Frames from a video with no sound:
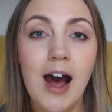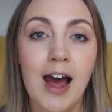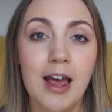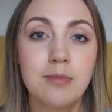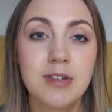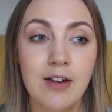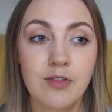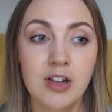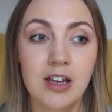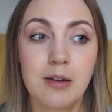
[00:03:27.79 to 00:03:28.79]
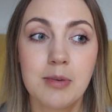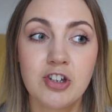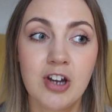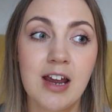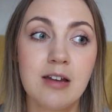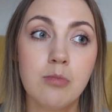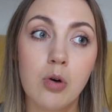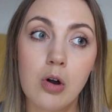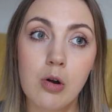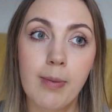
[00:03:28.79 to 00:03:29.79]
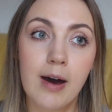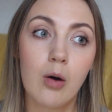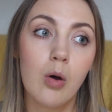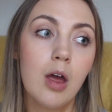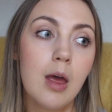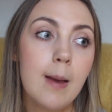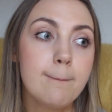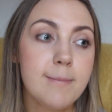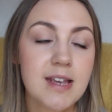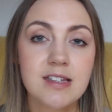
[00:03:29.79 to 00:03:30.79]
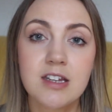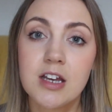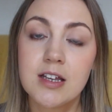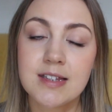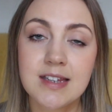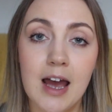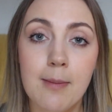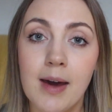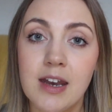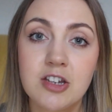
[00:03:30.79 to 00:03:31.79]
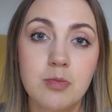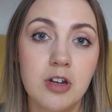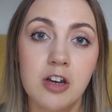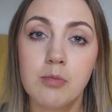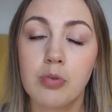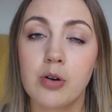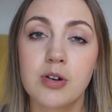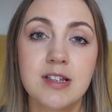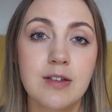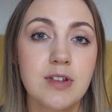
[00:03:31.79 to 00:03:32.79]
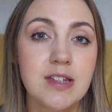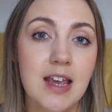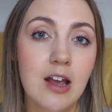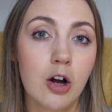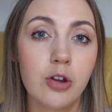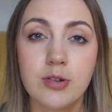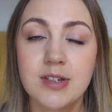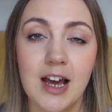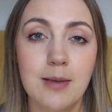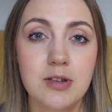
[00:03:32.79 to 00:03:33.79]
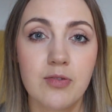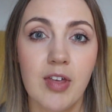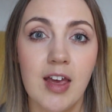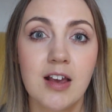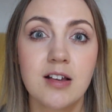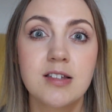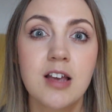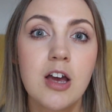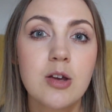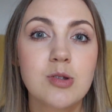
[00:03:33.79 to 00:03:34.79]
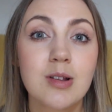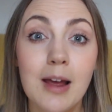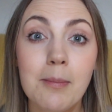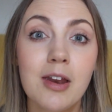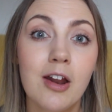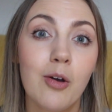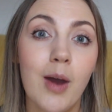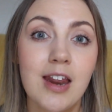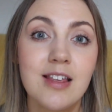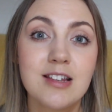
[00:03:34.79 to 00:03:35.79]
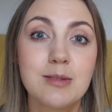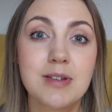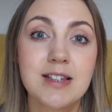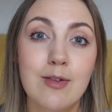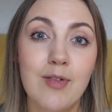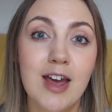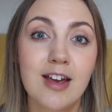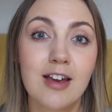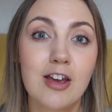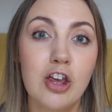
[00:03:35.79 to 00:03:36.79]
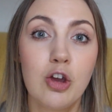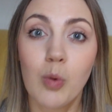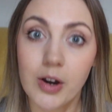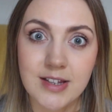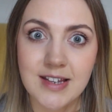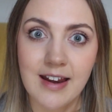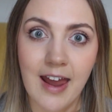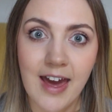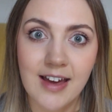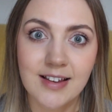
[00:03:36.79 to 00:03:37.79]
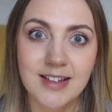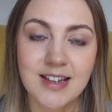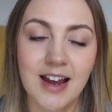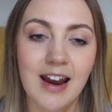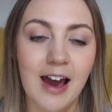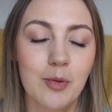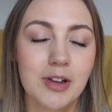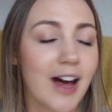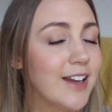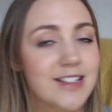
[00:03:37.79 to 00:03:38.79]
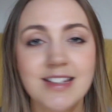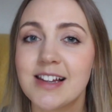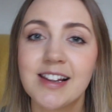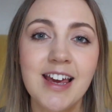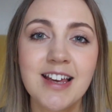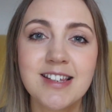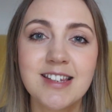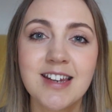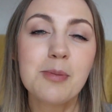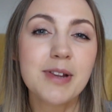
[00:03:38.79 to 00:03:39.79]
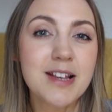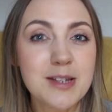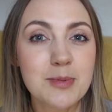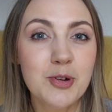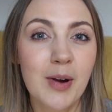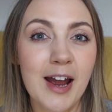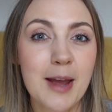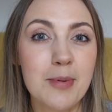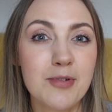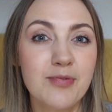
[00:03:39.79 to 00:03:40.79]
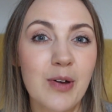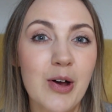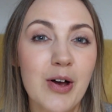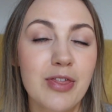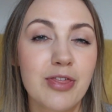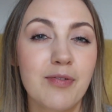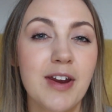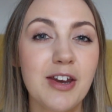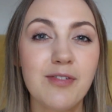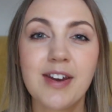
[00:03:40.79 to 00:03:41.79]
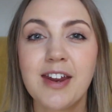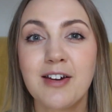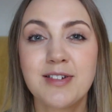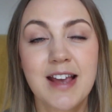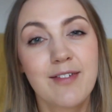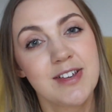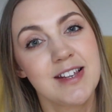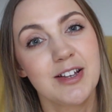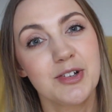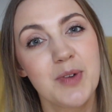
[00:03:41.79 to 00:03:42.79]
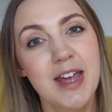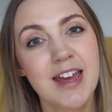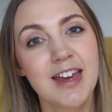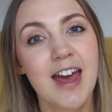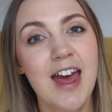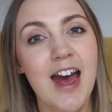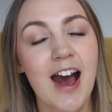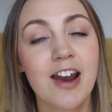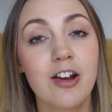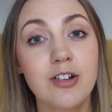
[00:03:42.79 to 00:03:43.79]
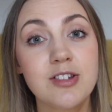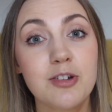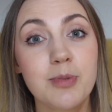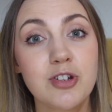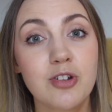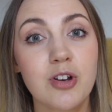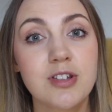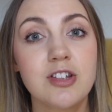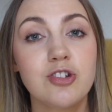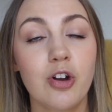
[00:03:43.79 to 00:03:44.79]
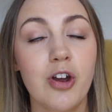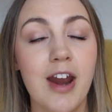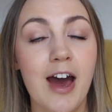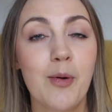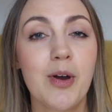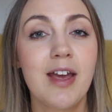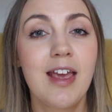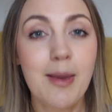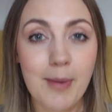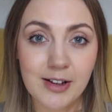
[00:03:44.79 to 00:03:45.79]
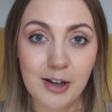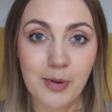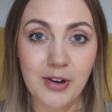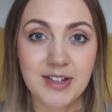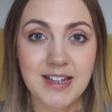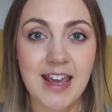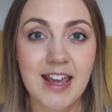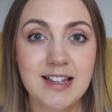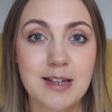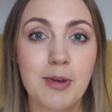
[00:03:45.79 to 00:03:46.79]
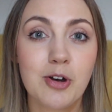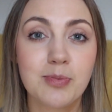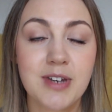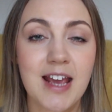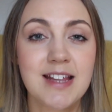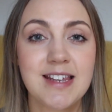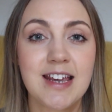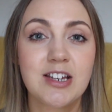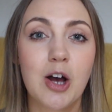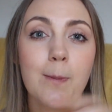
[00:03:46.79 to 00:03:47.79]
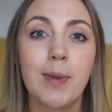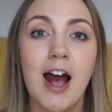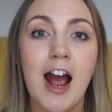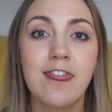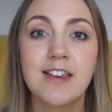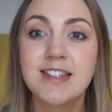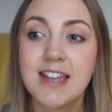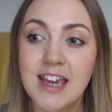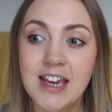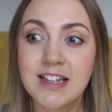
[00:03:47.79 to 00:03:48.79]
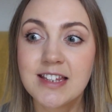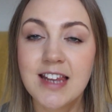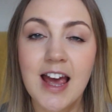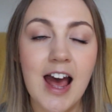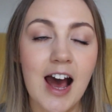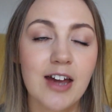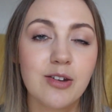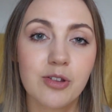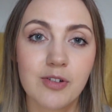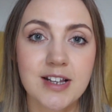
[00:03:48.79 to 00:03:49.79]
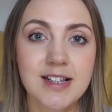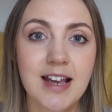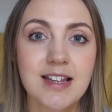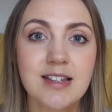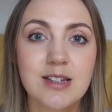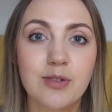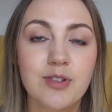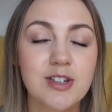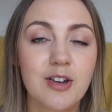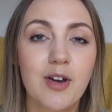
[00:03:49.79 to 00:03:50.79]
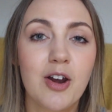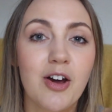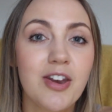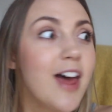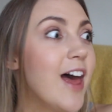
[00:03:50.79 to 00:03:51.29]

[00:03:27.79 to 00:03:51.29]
I am definitely going to be chatting more about business, time management, productivity, all those types of things. So let me know anything specific you want to see next and I will add it to the list. Please subscribe for 3 new videos every single week and also be sure to join our email community to be updated on behind the scenes and other exciting stuff that's going on.